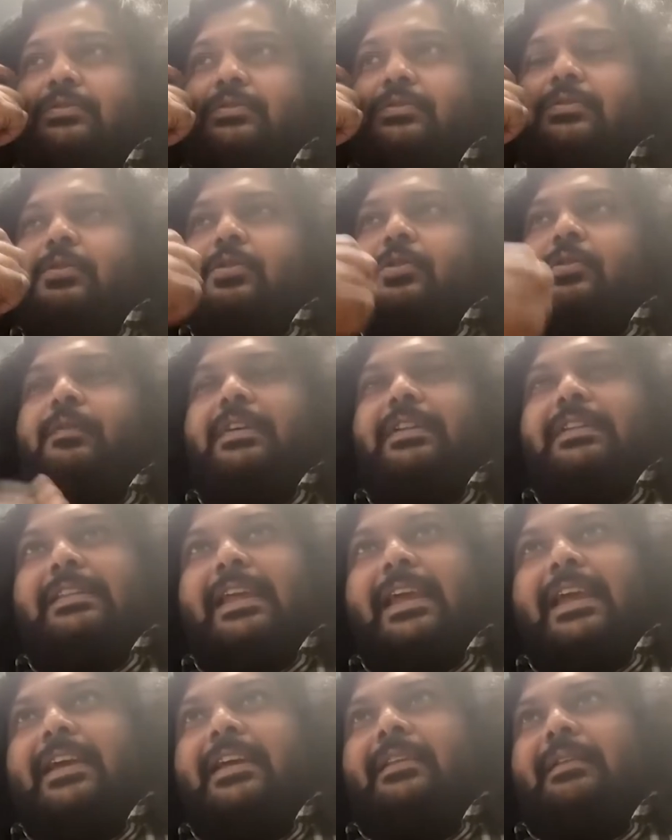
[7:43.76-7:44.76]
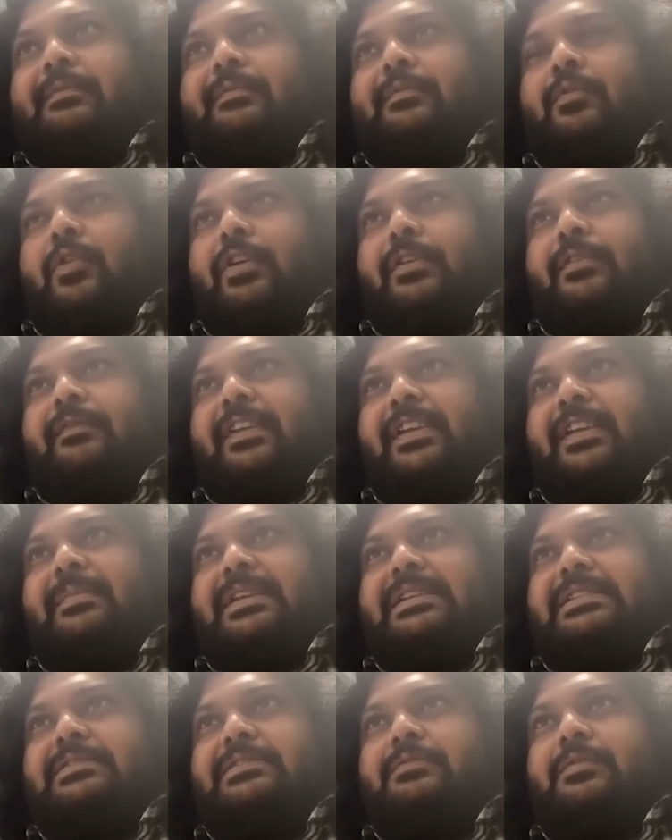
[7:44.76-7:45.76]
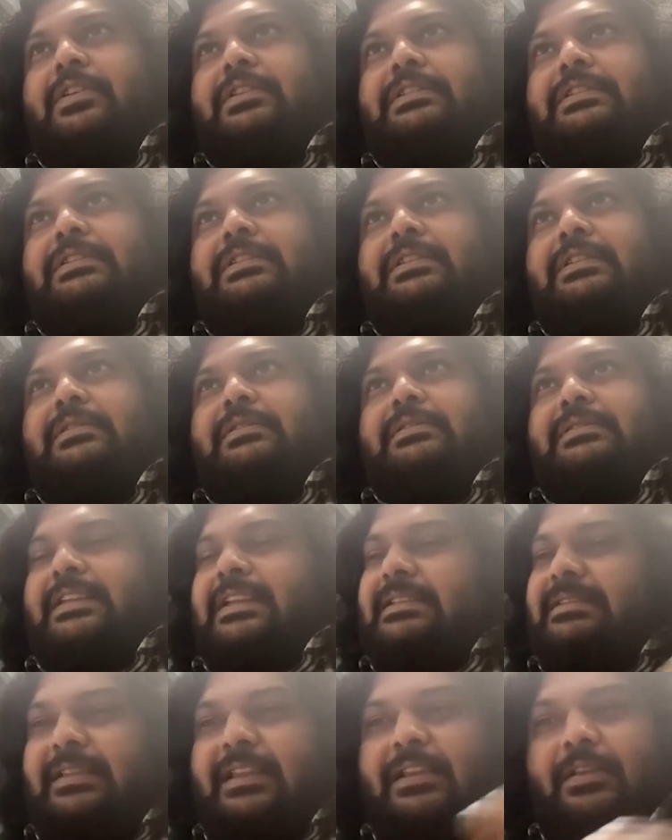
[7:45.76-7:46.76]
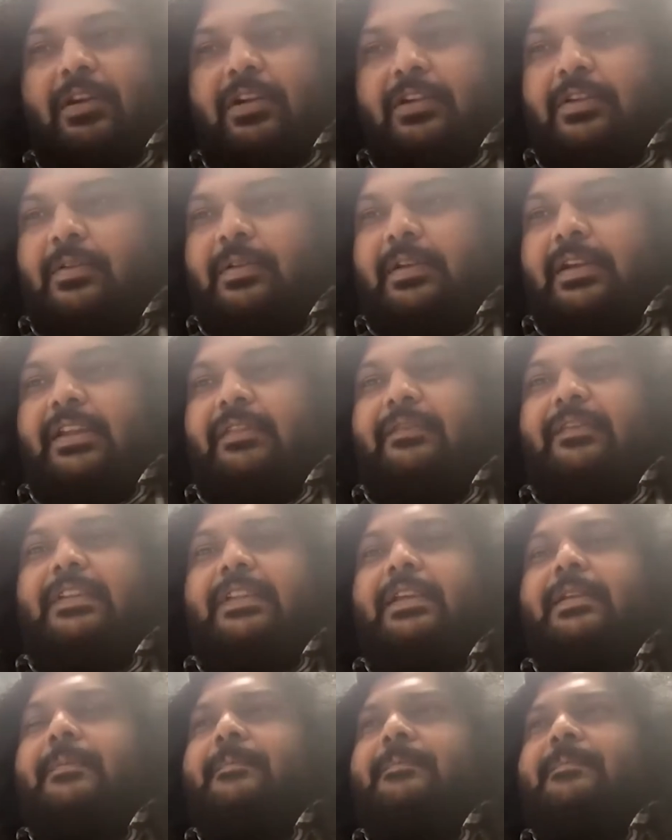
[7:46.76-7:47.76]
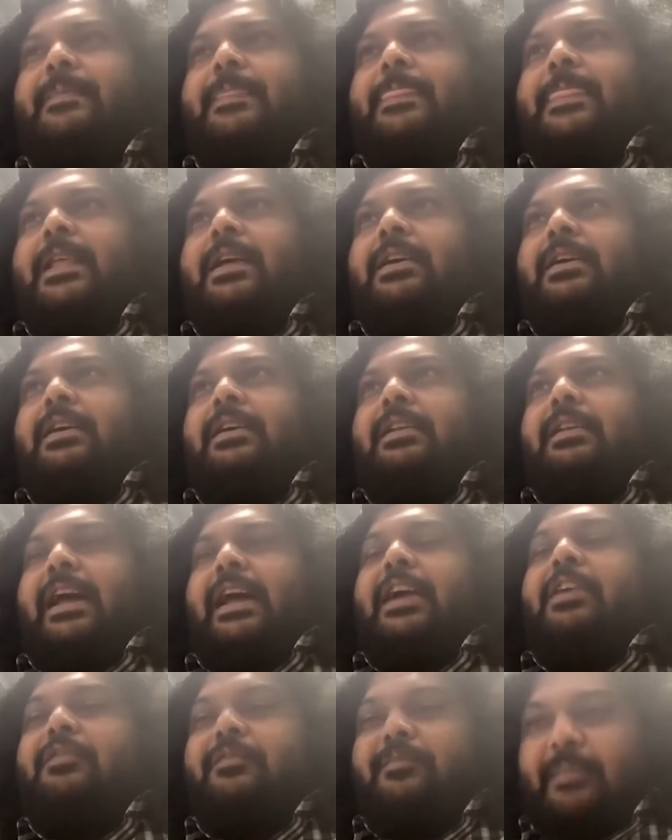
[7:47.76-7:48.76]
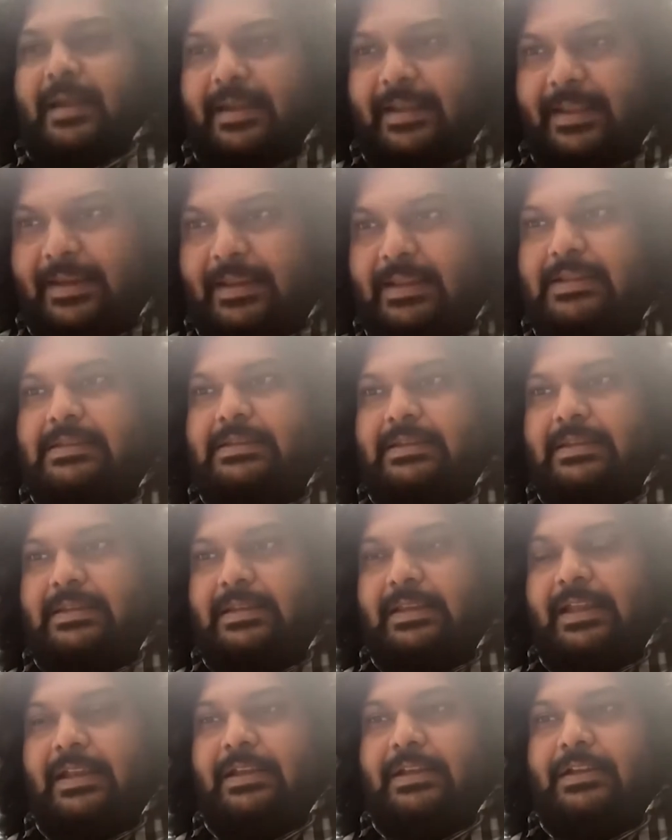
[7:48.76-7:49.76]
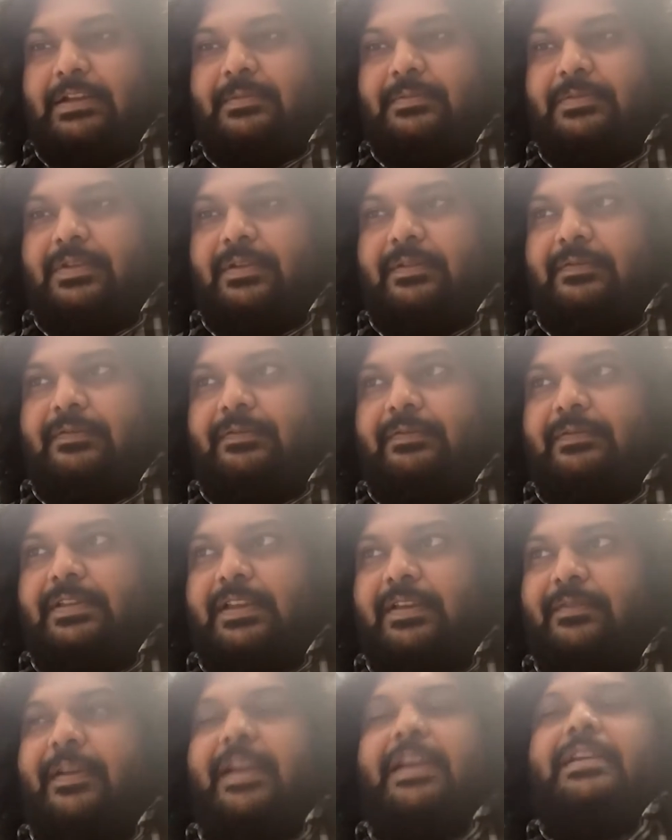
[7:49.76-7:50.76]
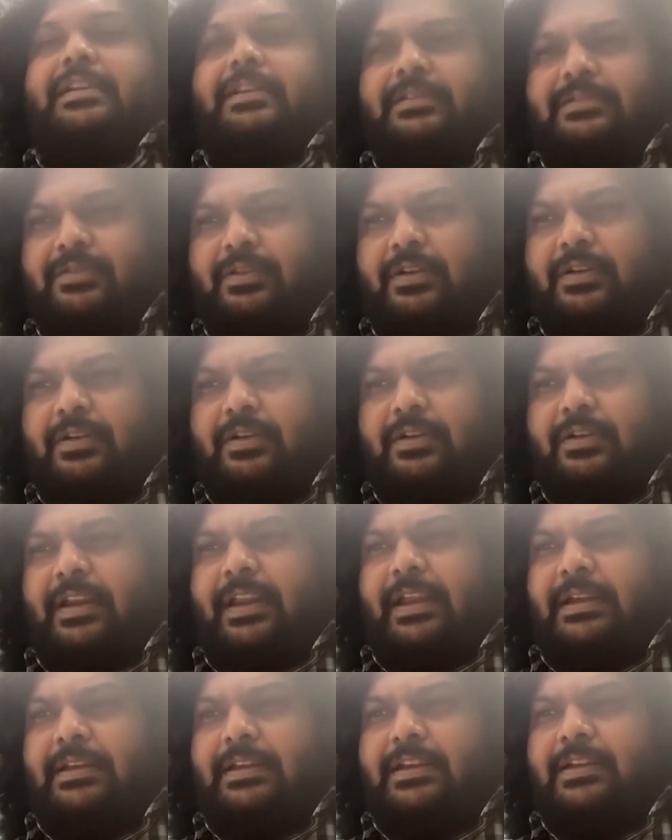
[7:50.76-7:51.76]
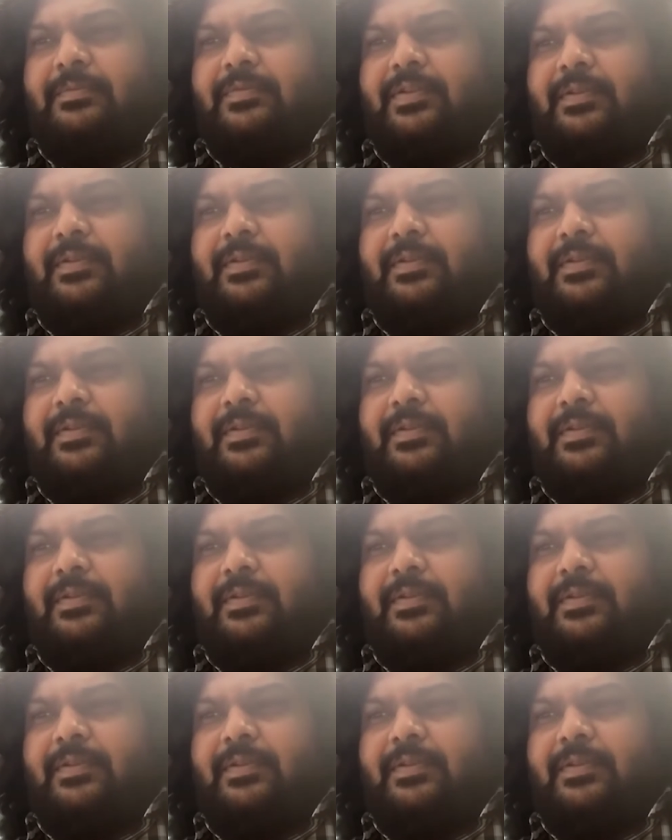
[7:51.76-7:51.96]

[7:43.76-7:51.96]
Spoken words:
over there, what we missed was, since the lockdown and everything, a lack of materials in terms of say vendors, or in terms of say